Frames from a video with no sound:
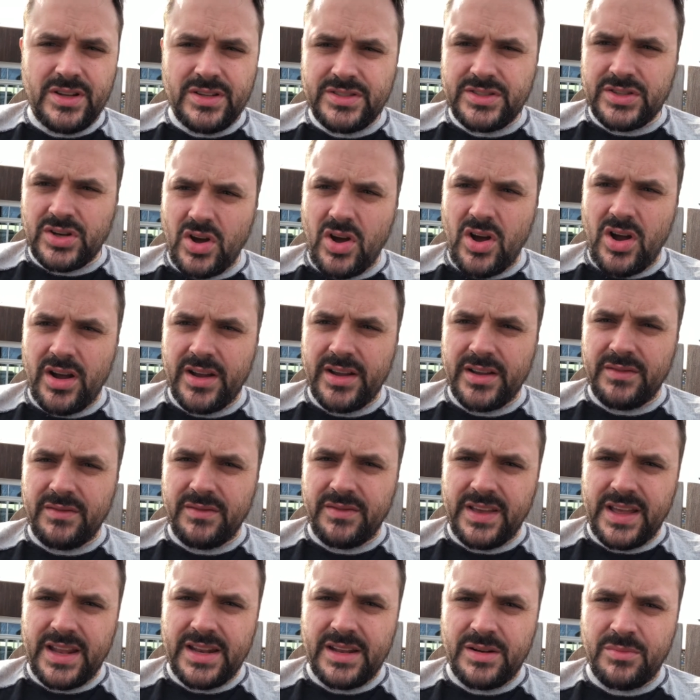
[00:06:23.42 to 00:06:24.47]
talk and
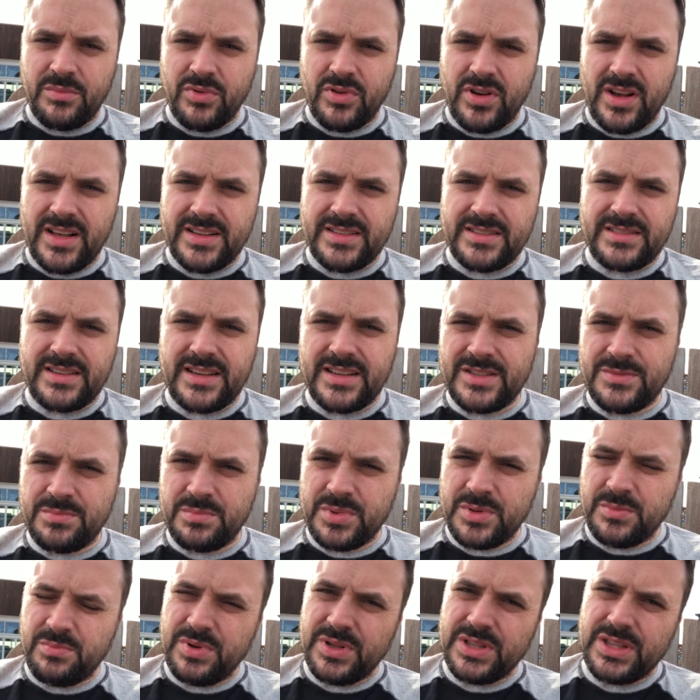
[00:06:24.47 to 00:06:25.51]
vent and process,
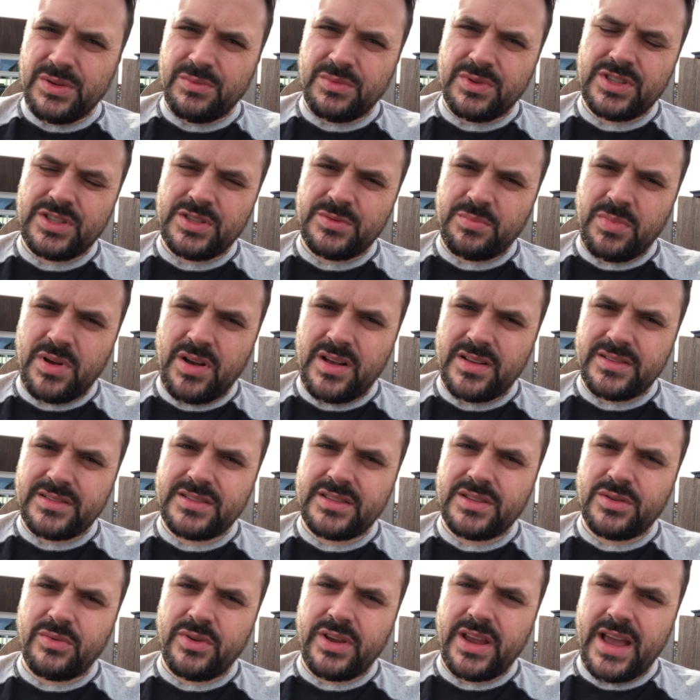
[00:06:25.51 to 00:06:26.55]
but the response,
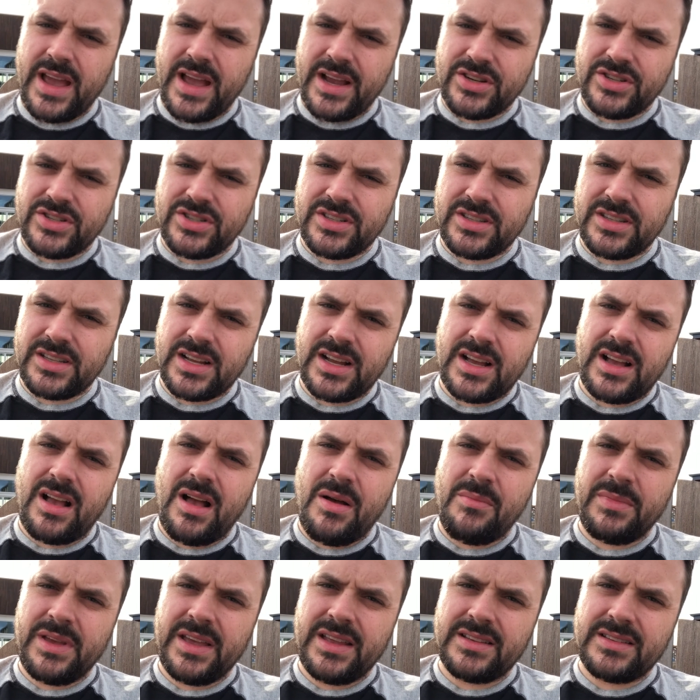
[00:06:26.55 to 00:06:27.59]
the reaction, the
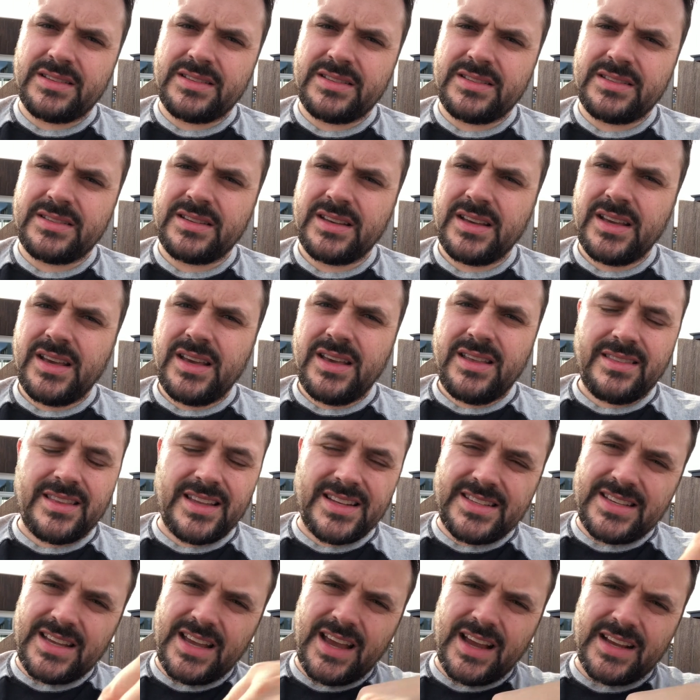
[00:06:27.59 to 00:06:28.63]
comments, the
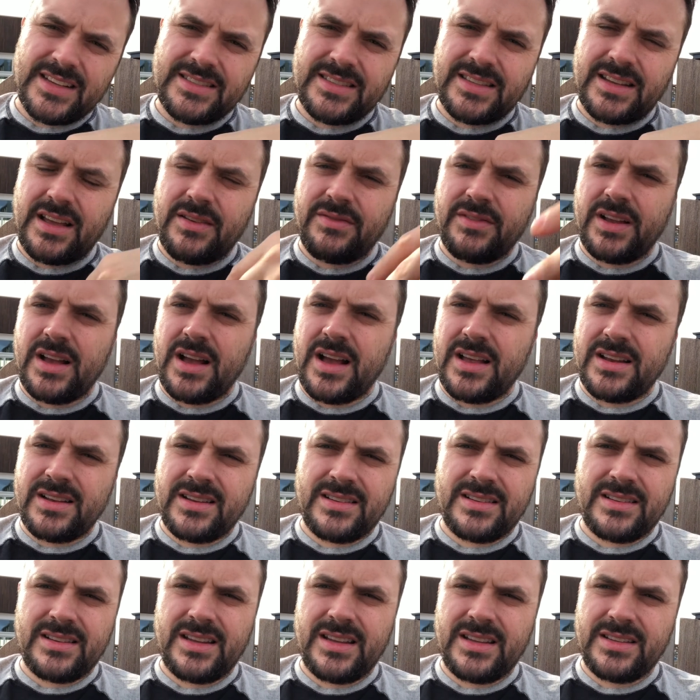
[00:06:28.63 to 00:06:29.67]
texts that I've
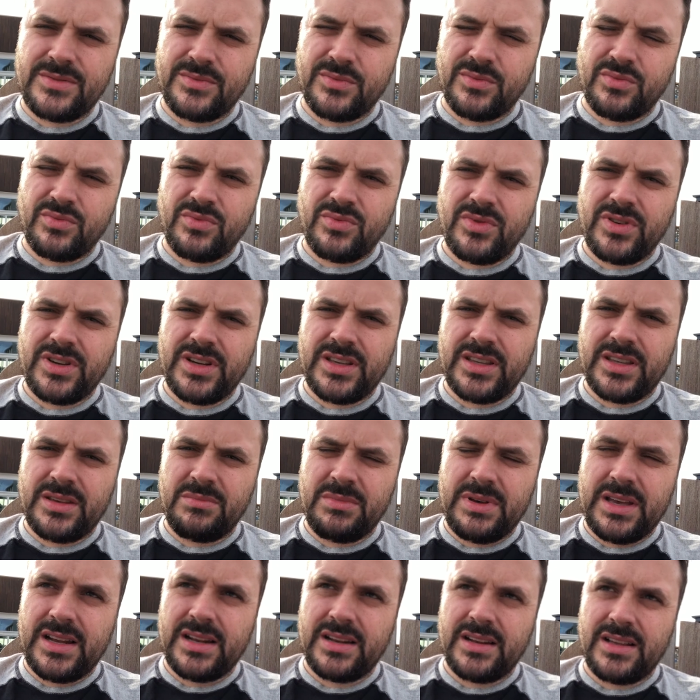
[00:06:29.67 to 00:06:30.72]
gotten, it's really
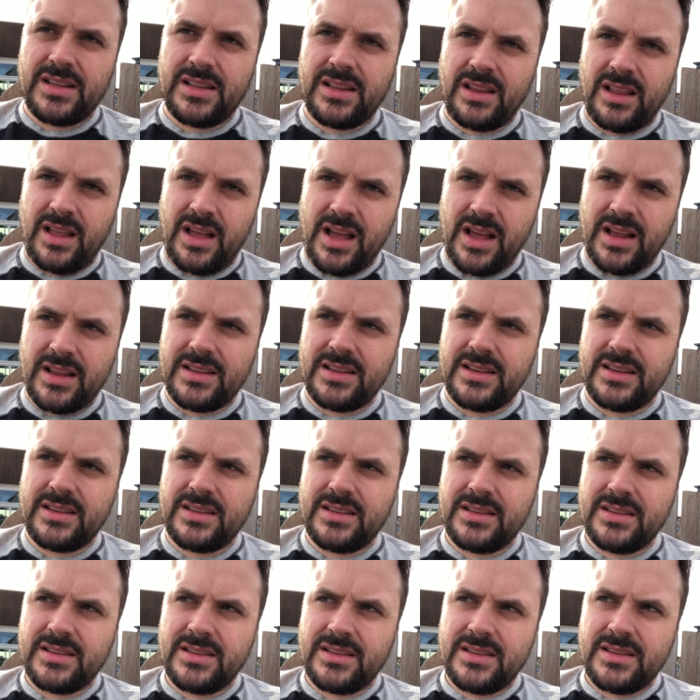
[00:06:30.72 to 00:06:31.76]
meant a lot.
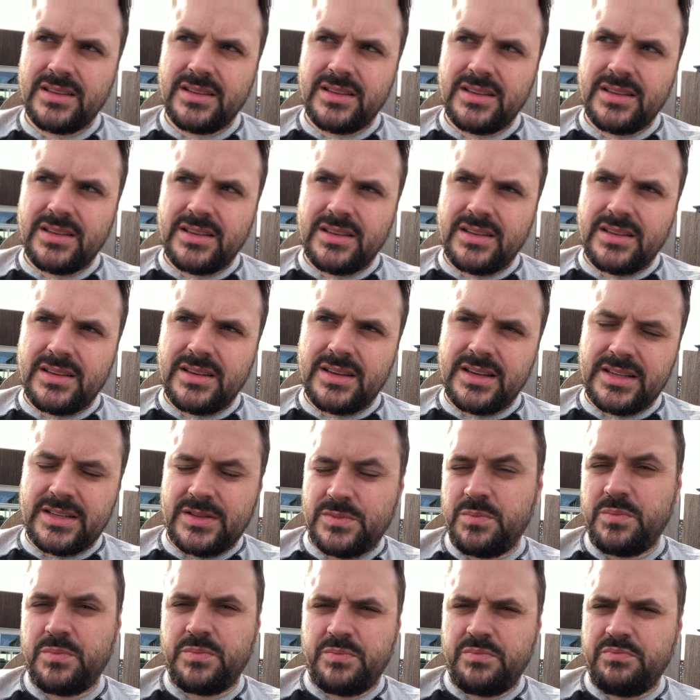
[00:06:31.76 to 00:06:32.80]
It's
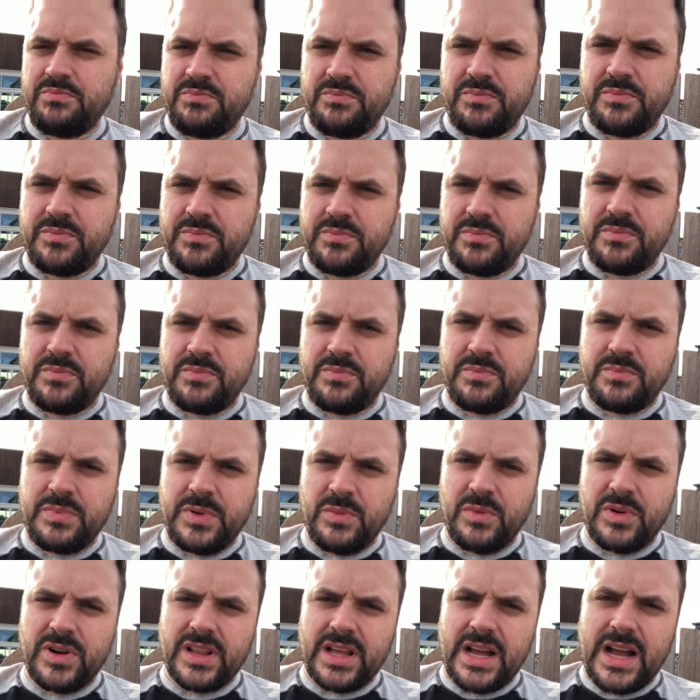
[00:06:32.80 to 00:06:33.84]
been
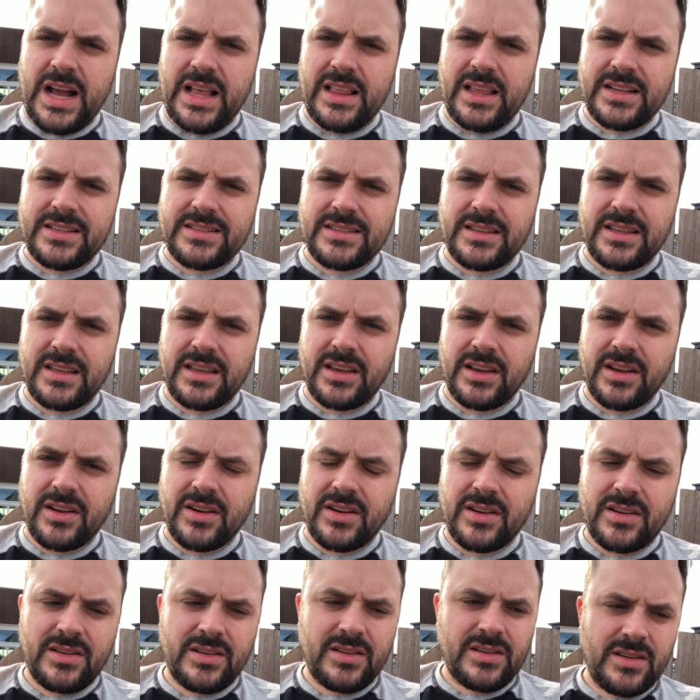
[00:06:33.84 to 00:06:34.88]
one of the highlights of the
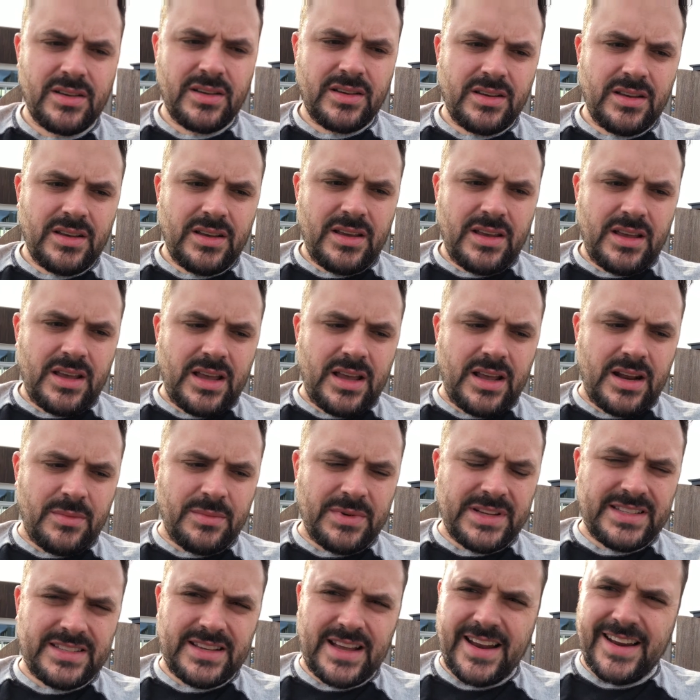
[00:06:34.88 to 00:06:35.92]
year, and I'm
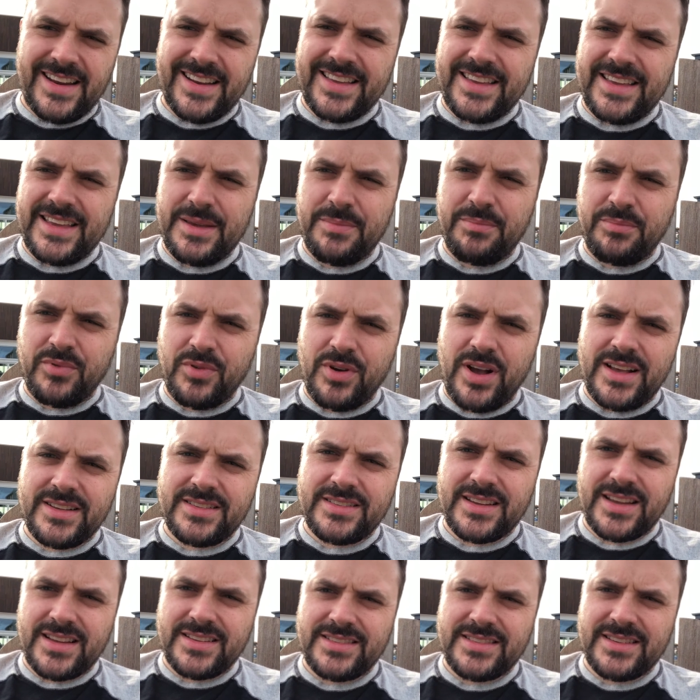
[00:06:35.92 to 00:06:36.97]
excited to keep
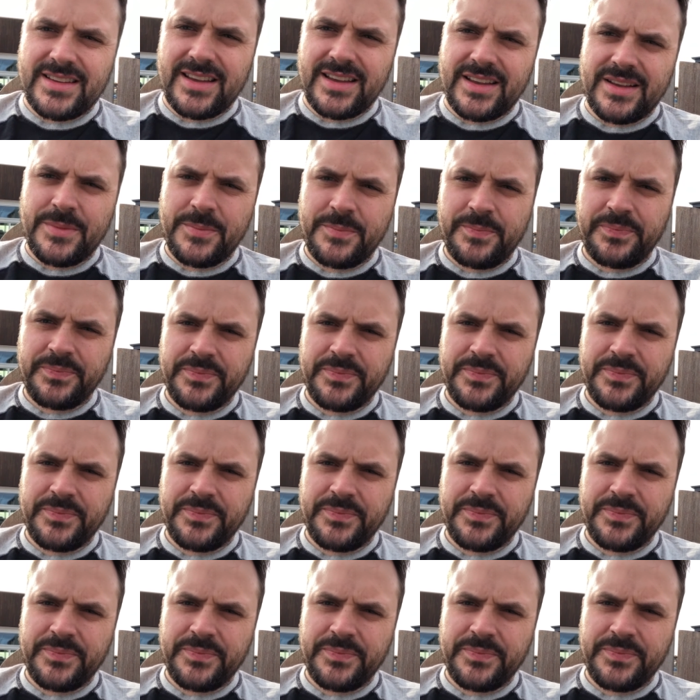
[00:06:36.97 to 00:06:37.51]
processing